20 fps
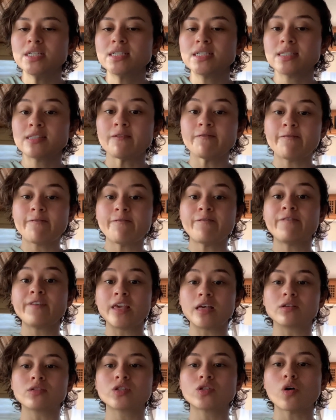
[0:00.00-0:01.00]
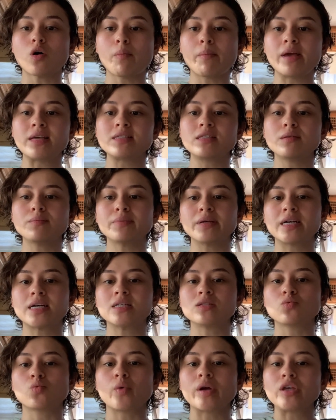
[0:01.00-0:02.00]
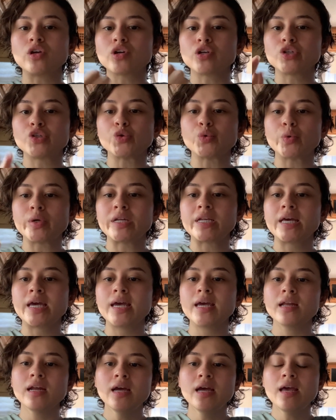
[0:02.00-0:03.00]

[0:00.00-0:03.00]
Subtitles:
it doesn't feel so amazing, because when you're doing it,